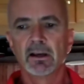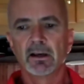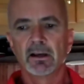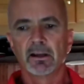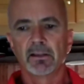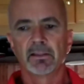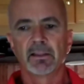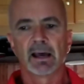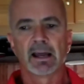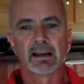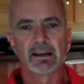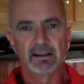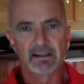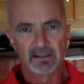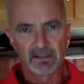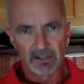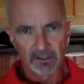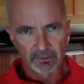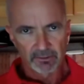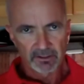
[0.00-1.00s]
that
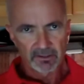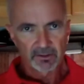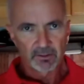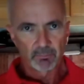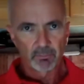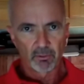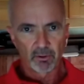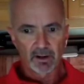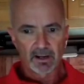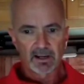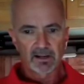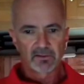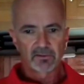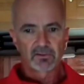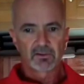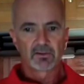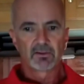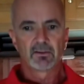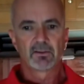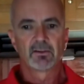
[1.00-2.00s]
during the breaks
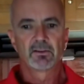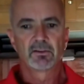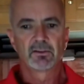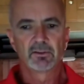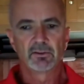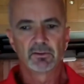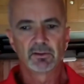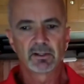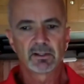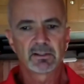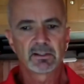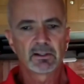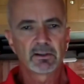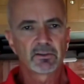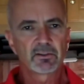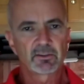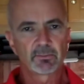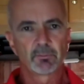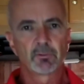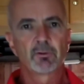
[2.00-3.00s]
you get to hear
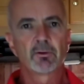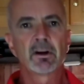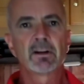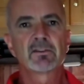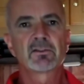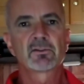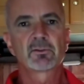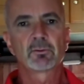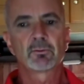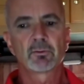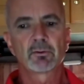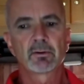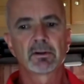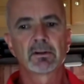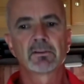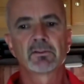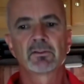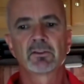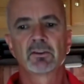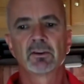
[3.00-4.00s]
some great
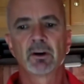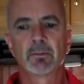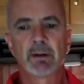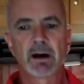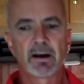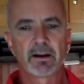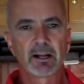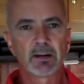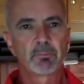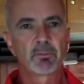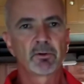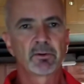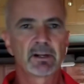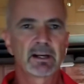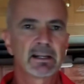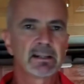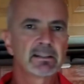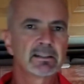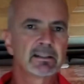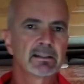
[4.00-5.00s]
stories about April
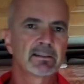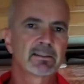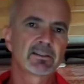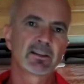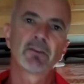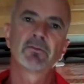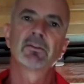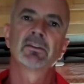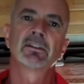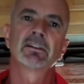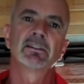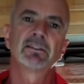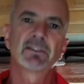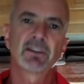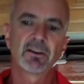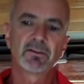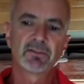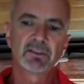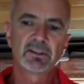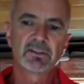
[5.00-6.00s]
19,
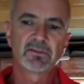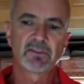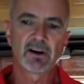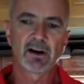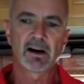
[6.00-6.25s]
1775,